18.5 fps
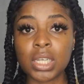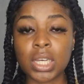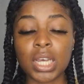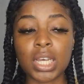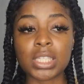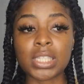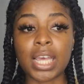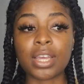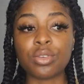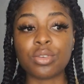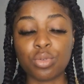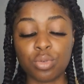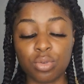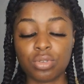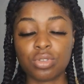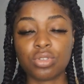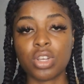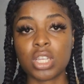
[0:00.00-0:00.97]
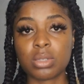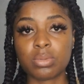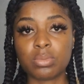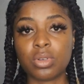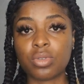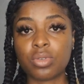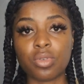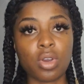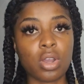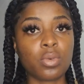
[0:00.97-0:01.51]
because I know, trust
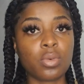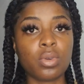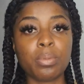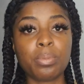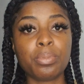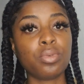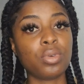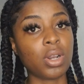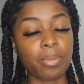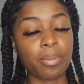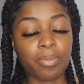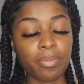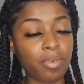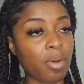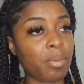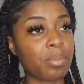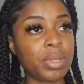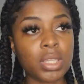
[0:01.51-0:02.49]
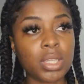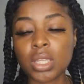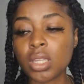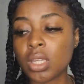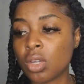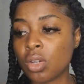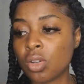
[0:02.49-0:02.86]
me, Roy will pull up for me,